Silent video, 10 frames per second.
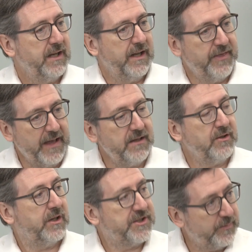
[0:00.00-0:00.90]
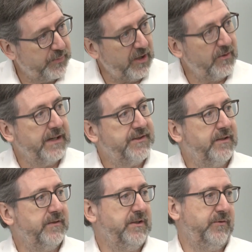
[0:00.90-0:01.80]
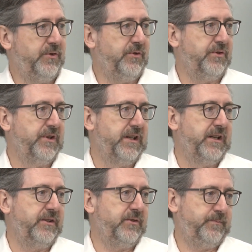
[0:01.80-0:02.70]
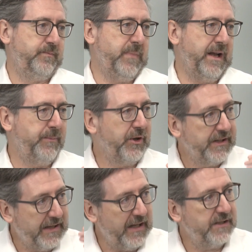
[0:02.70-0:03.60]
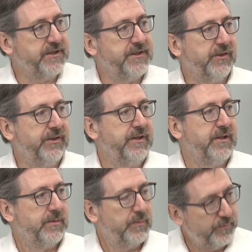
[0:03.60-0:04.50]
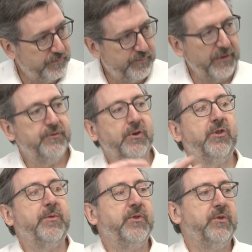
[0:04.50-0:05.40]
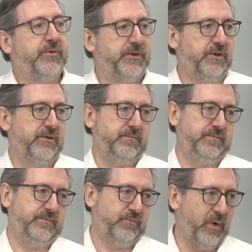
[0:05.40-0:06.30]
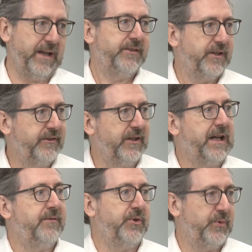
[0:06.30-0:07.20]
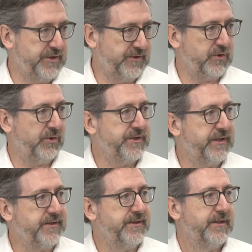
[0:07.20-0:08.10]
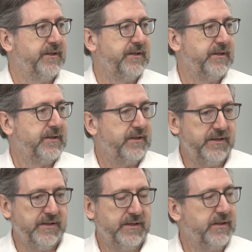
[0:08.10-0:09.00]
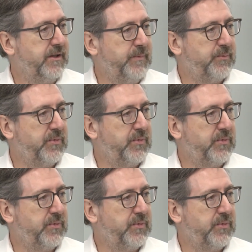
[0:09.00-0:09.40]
And then you're actually proactive, and if you're putting the hedges on before the moves, not waiting till after, which of course it can be